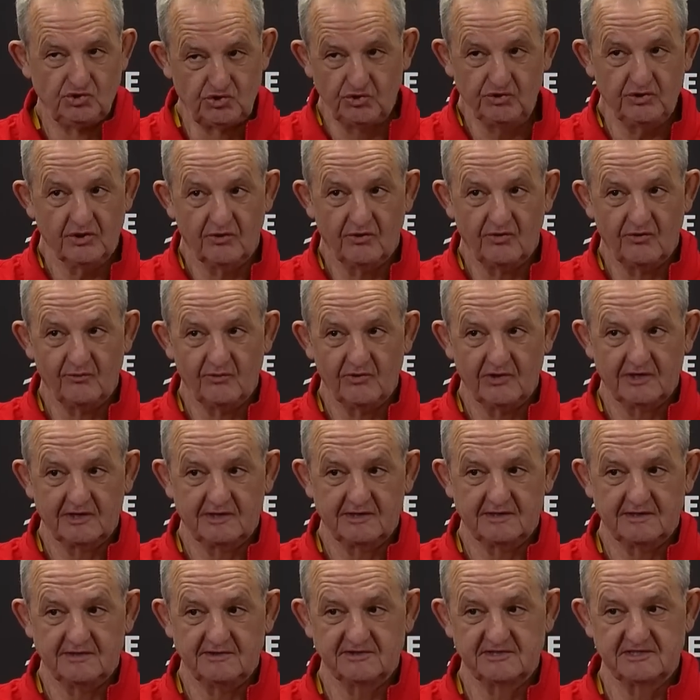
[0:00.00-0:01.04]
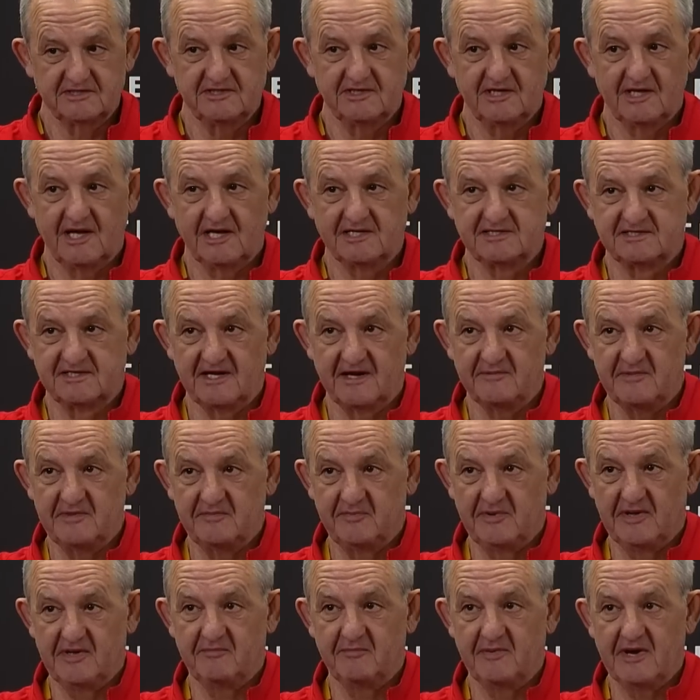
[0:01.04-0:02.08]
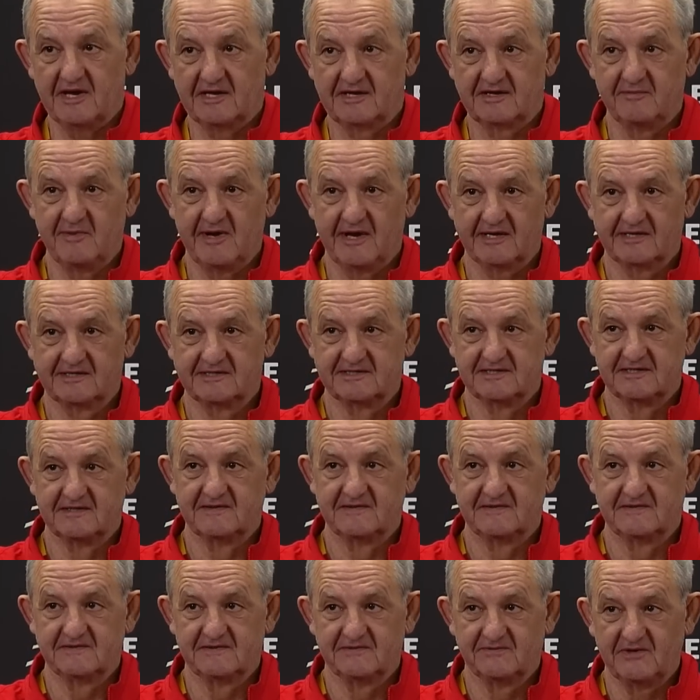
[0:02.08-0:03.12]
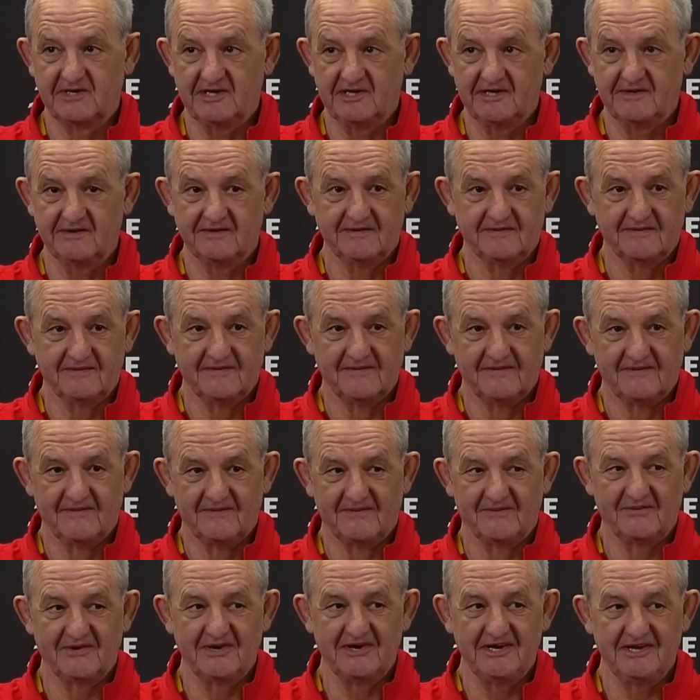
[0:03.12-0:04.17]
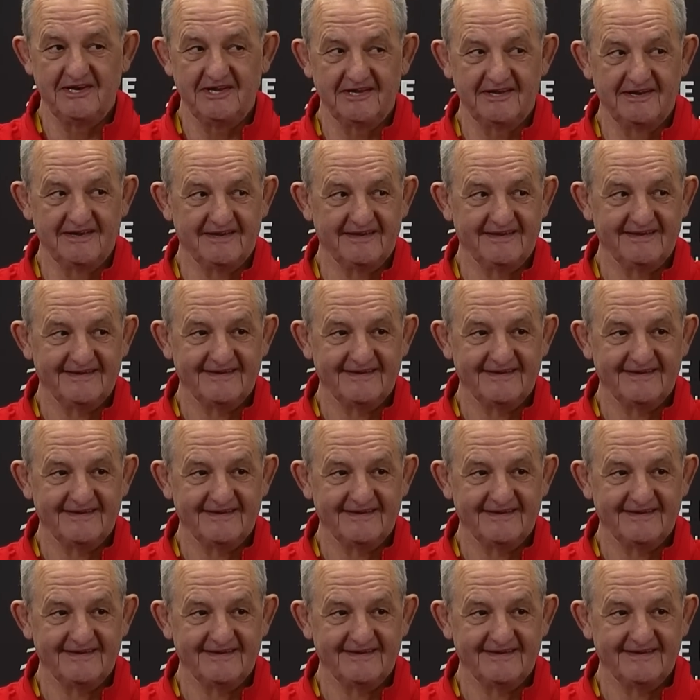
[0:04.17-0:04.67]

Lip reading: Do your homework. You'll see the last time he played back-to-backs. What he did.